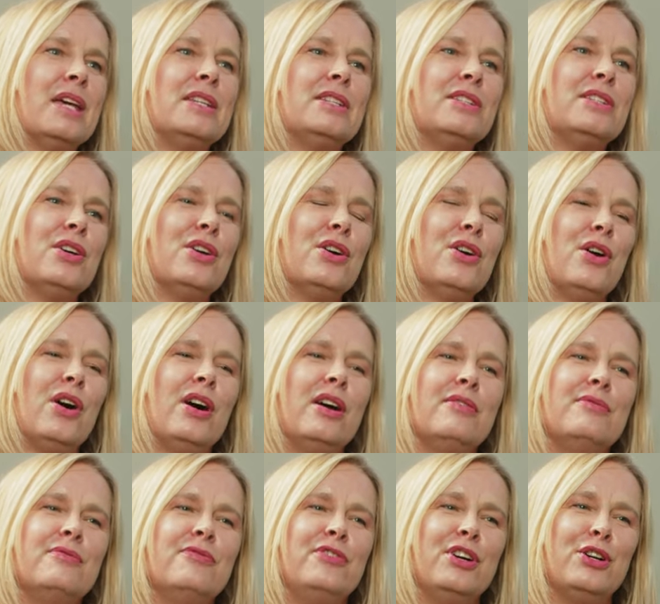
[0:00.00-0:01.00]
So
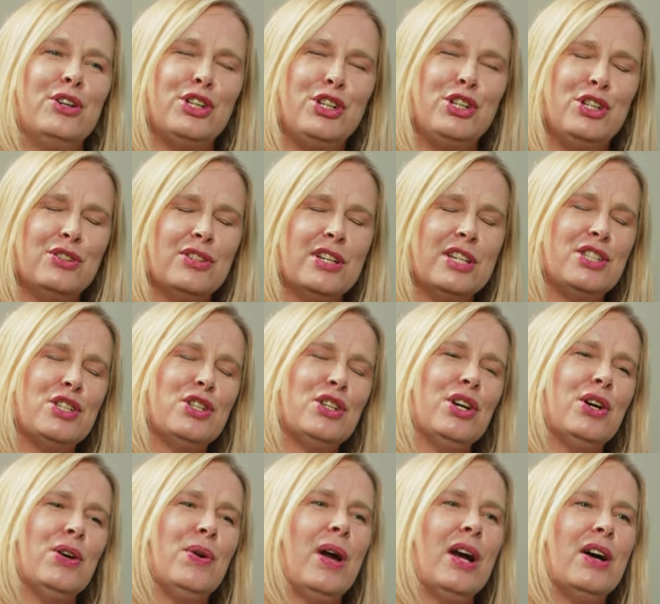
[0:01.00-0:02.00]
I'm very curious to
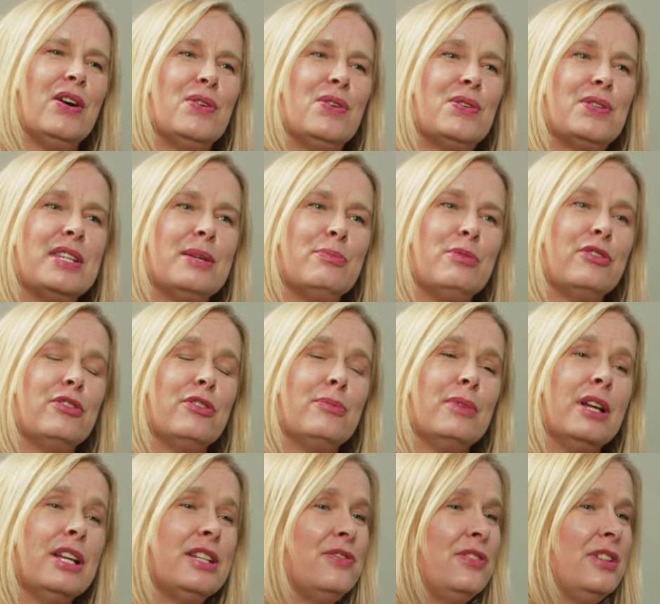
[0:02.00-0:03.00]
know how someone from
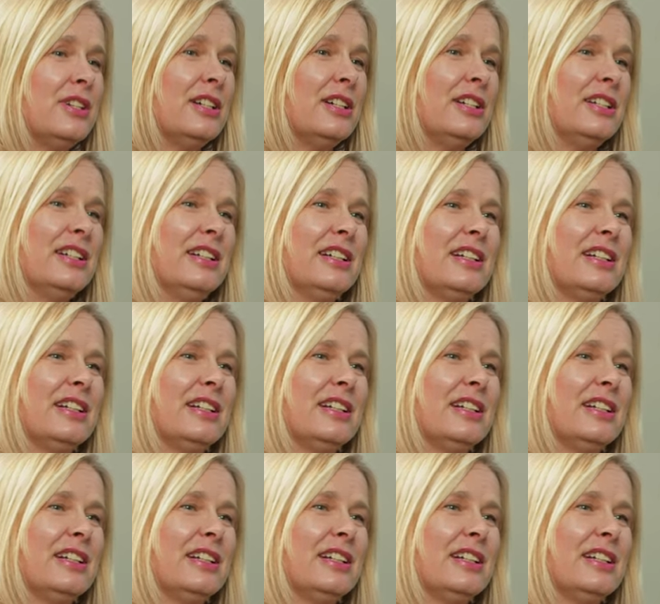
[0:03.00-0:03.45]
Latvia